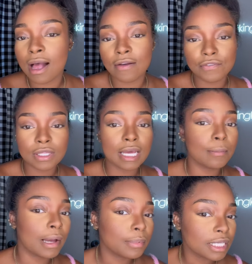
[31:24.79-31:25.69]
I feel like
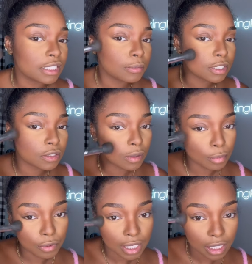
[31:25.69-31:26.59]
my placement is on
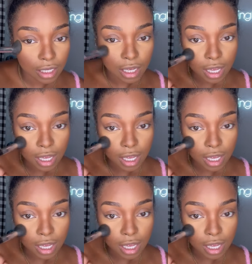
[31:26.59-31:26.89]
point